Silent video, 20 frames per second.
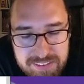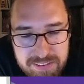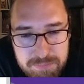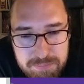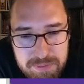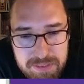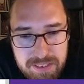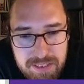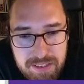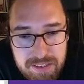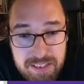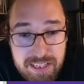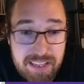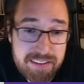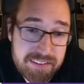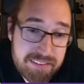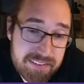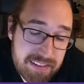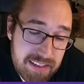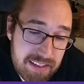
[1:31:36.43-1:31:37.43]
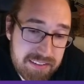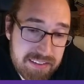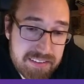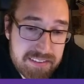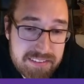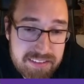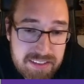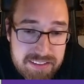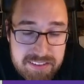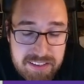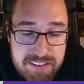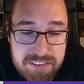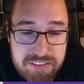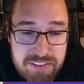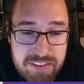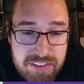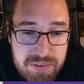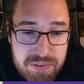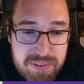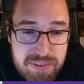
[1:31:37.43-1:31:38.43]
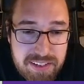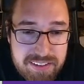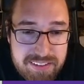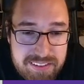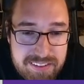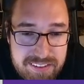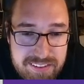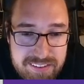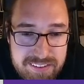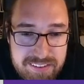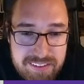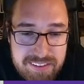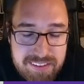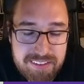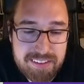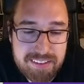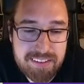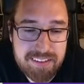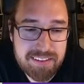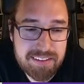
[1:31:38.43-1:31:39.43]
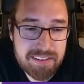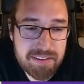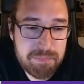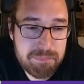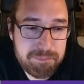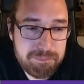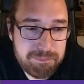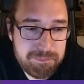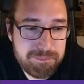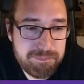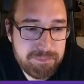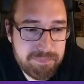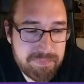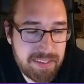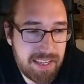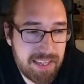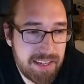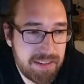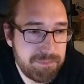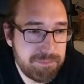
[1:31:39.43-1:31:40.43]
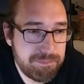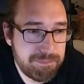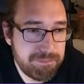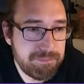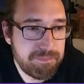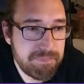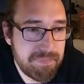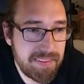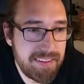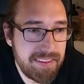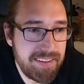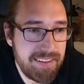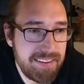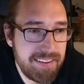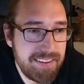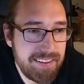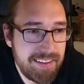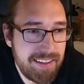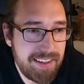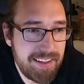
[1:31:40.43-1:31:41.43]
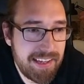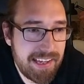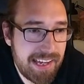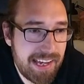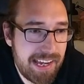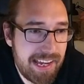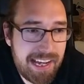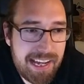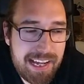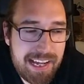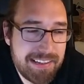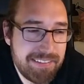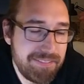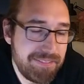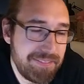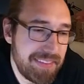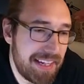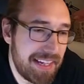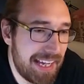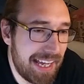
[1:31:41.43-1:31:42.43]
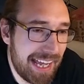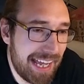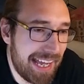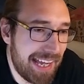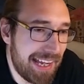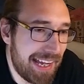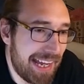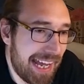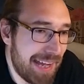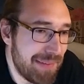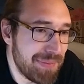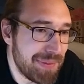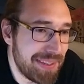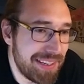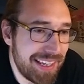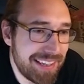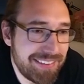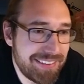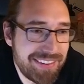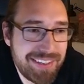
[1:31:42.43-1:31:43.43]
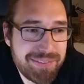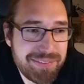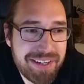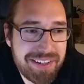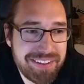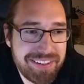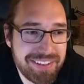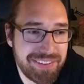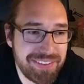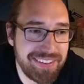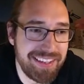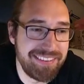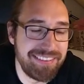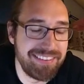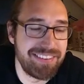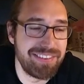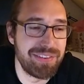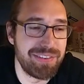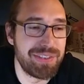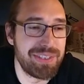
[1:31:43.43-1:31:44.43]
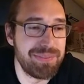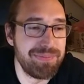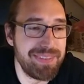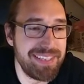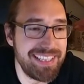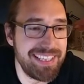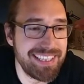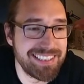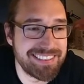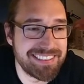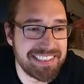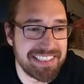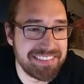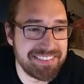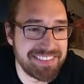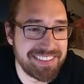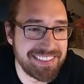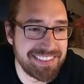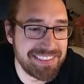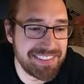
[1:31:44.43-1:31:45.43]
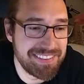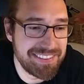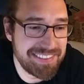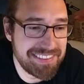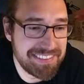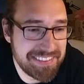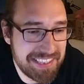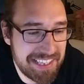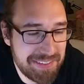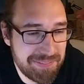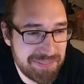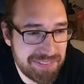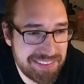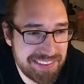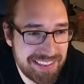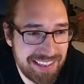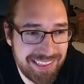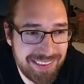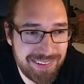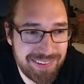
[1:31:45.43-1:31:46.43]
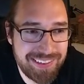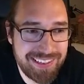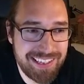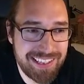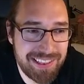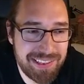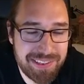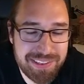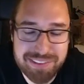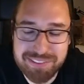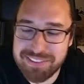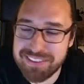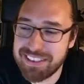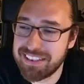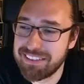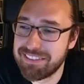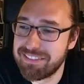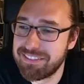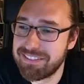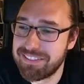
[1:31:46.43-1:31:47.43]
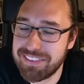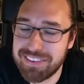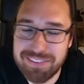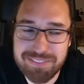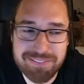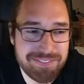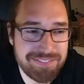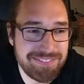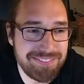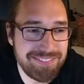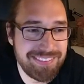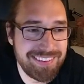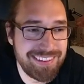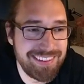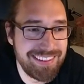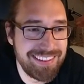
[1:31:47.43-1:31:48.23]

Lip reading: to PR. Yeah, I think that's actually a good idea. Yeah, I'm not actually very good at the social media stuff, so I'm still learning a lot of stuff from